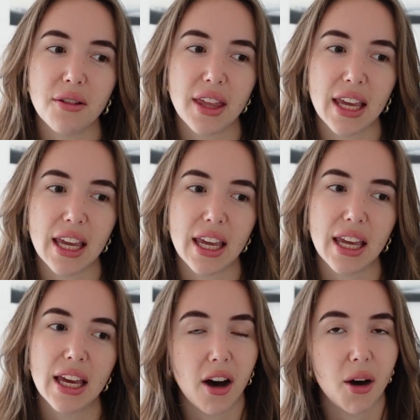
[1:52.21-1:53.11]

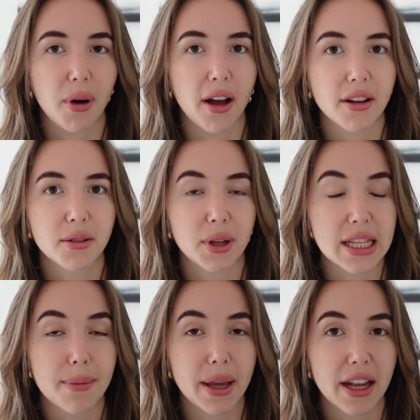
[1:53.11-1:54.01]
the artwork once
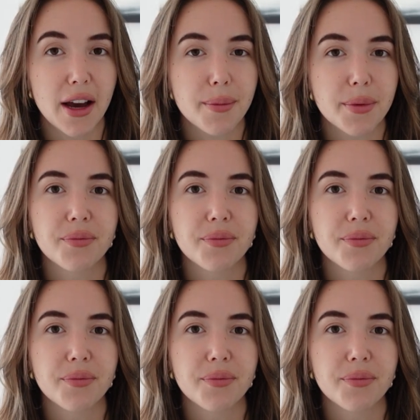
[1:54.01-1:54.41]
I pick it up.